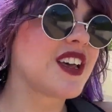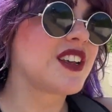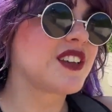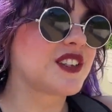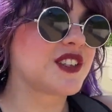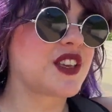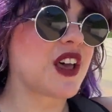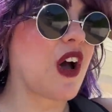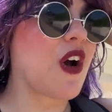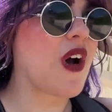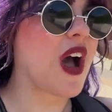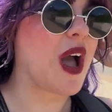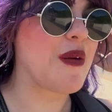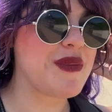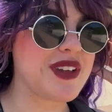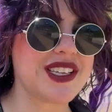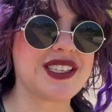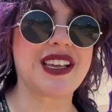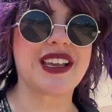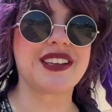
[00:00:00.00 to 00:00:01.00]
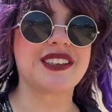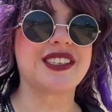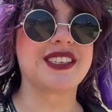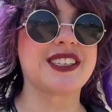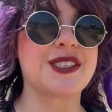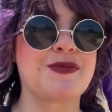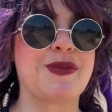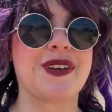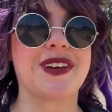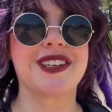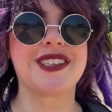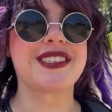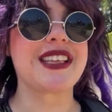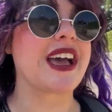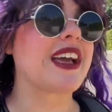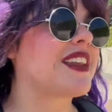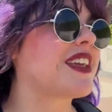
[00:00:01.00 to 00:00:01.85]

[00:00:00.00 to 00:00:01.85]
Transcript: So I'm excited to experience that